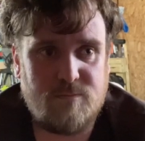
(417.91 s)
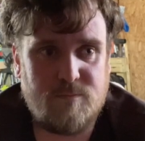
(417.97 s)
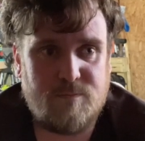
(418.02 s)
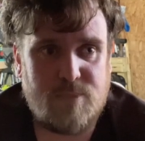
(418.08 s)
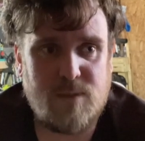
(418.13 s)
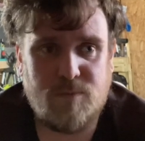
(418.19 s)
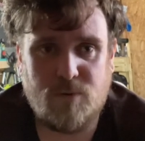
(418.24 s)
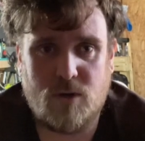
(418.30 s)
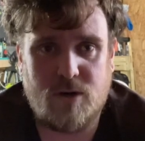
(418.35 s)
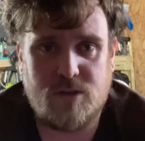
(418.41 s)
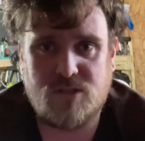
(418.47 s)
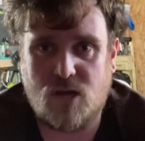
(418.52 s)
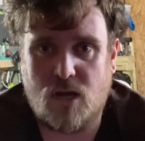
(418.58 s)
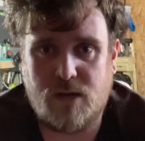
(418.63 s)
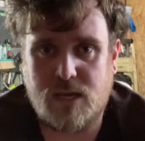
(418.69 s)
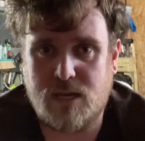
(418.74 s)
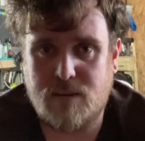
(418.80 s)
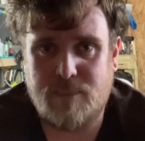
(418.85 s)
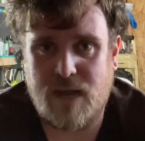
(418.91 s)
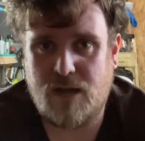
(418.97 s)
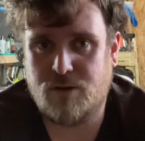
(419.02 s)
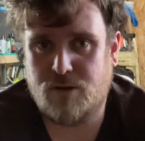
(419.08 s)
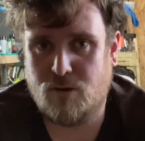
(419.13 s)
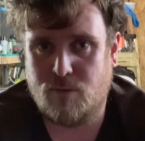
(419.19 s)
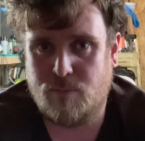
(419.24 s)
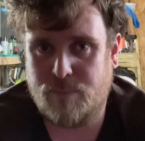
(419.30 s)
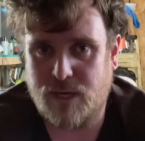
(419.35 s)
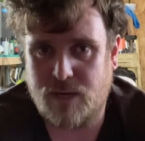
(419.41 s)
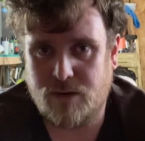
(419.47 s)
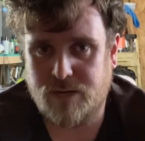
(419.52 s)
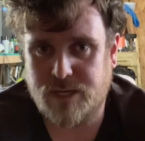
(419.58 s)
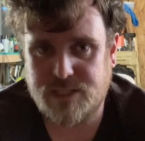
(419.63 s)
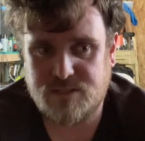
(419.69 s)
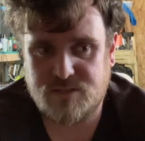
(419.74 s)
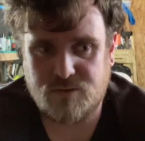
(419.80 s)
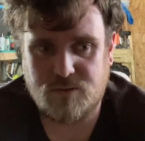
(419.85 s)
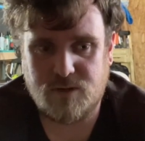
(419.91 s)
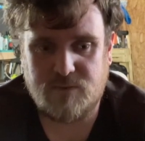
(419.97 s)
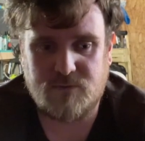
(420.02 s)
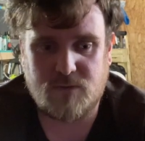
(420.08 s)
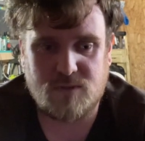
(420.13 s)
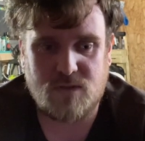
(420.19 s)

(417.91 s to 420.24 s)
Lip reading: people are talking about your appearance, or if they're